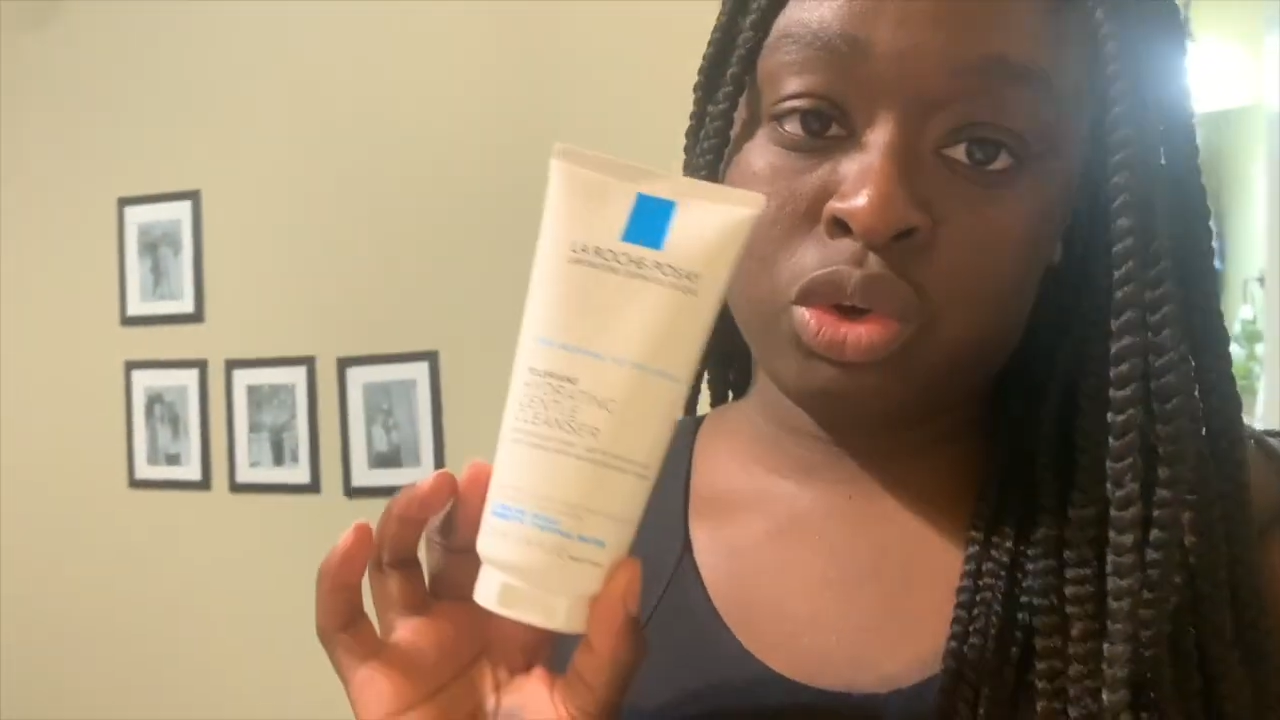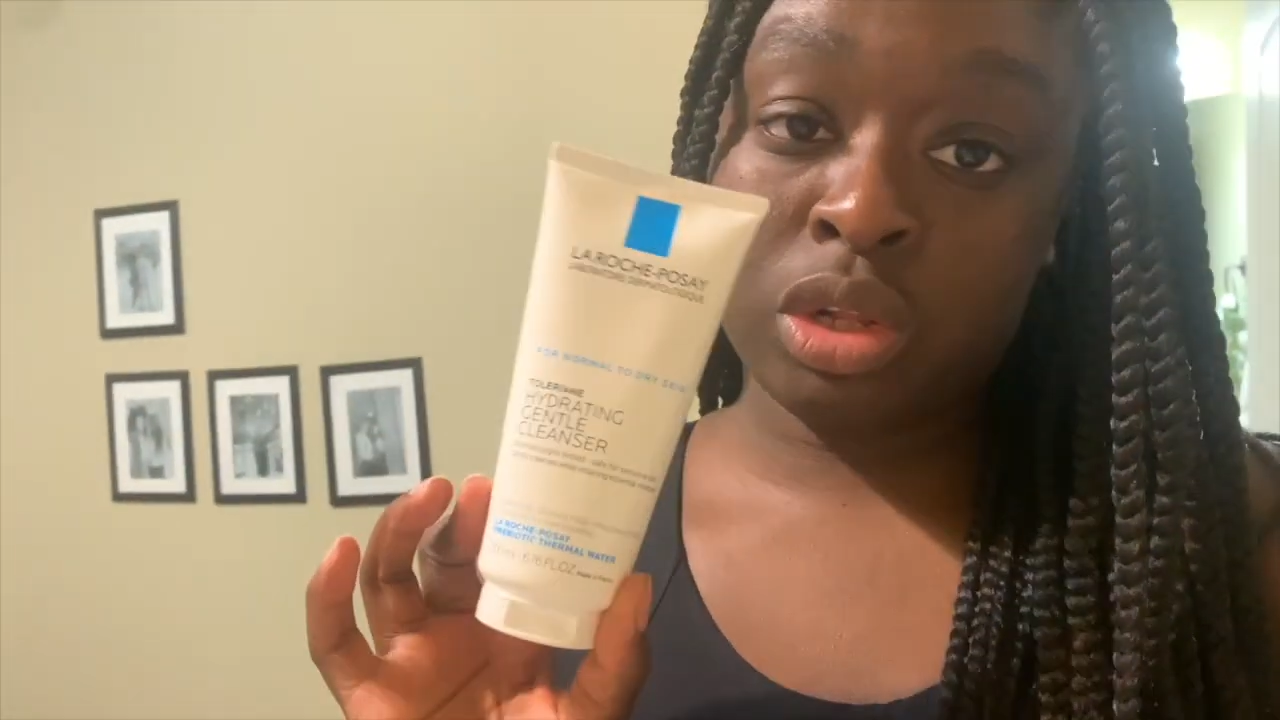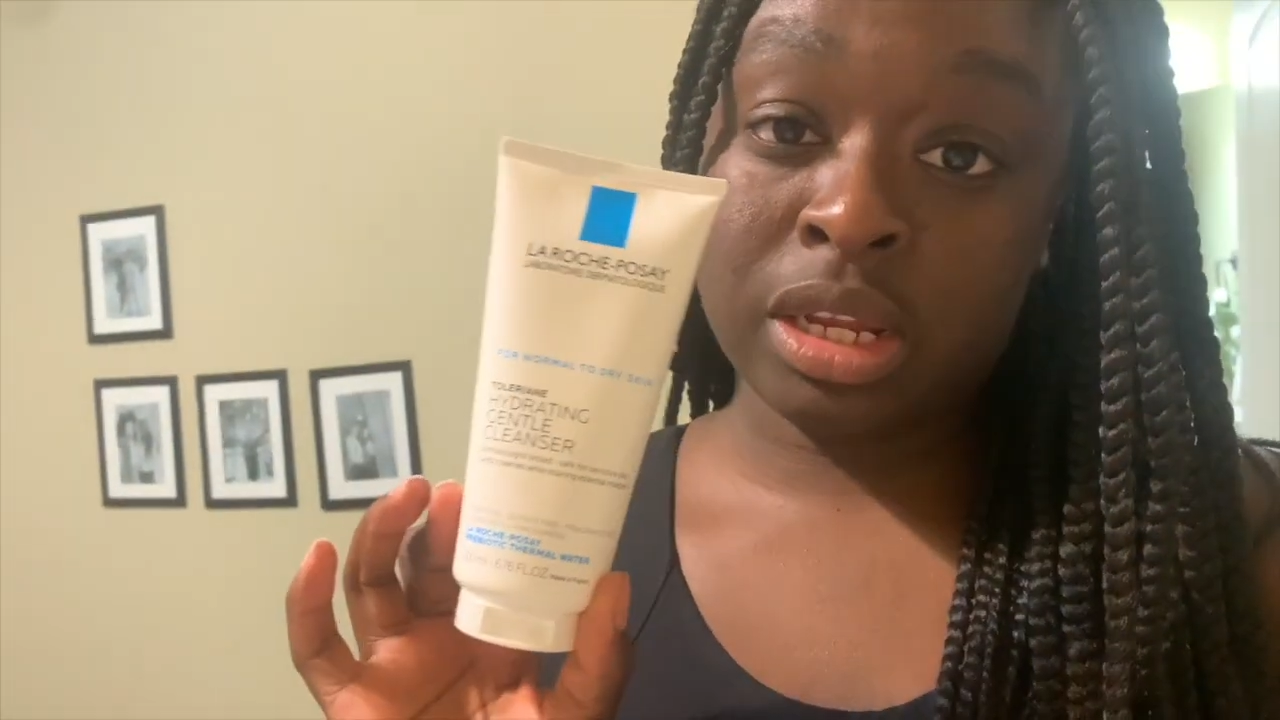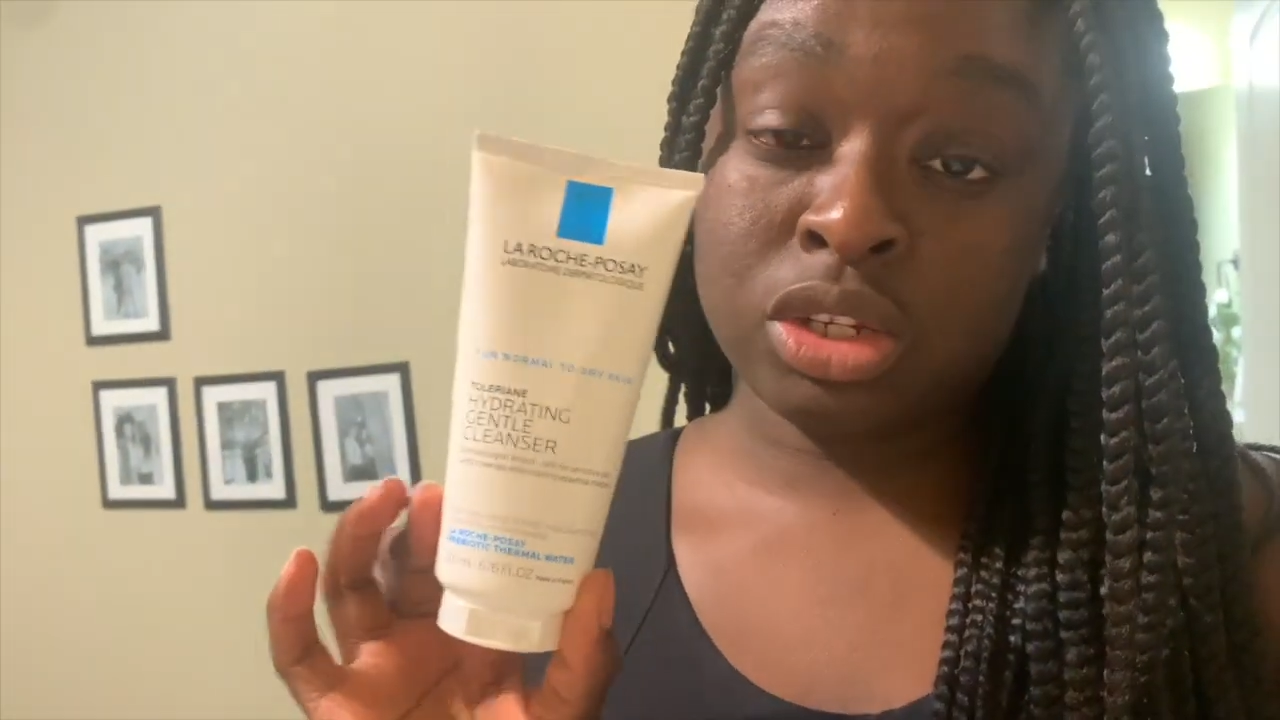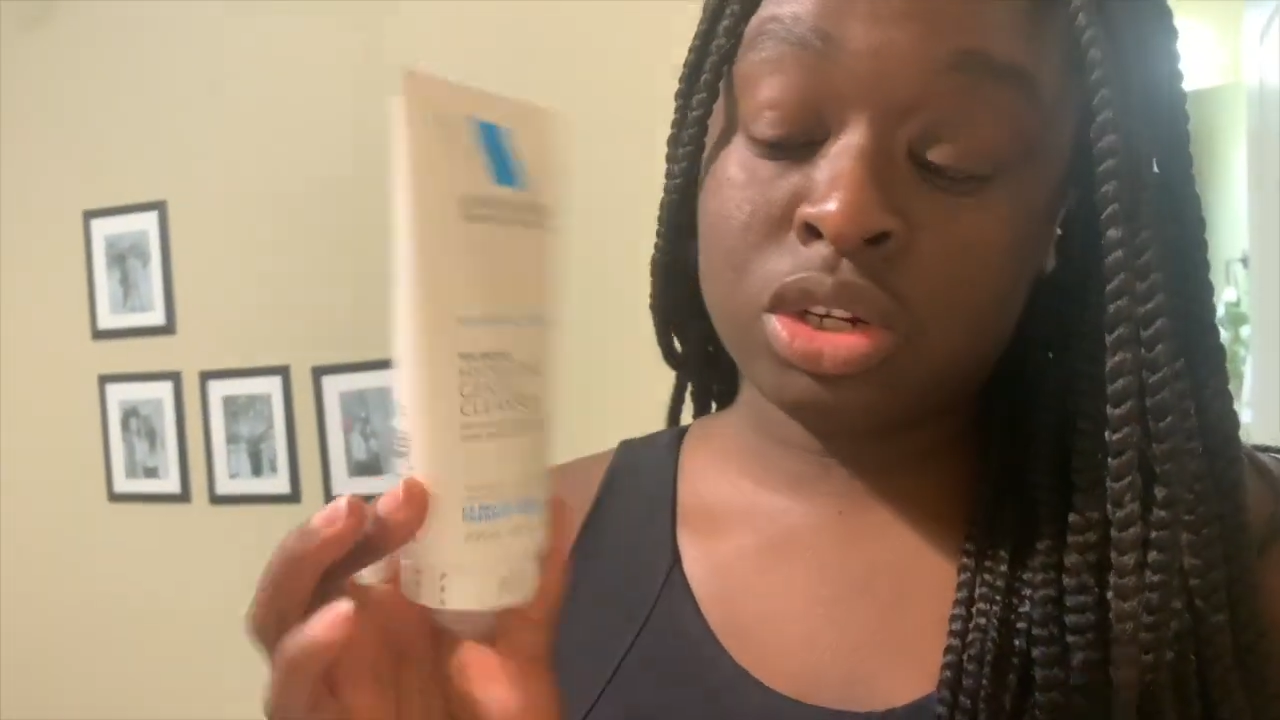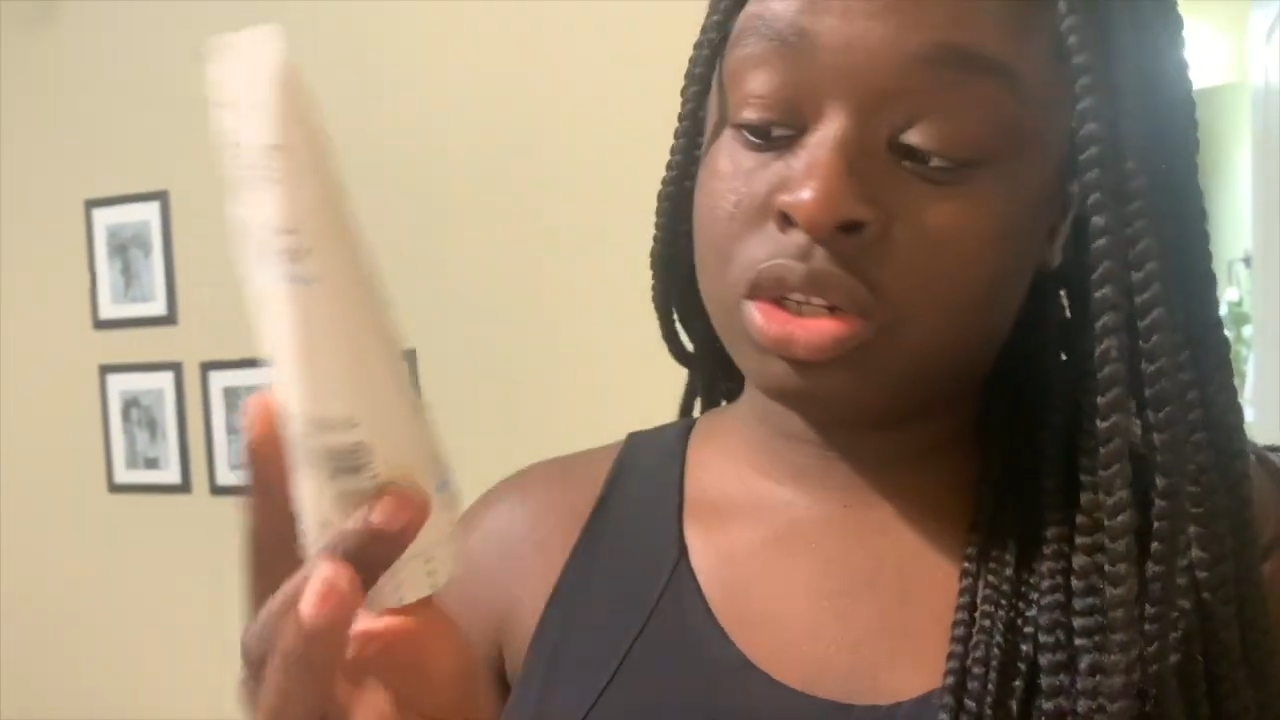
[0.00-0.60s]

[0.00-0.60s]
cleanser.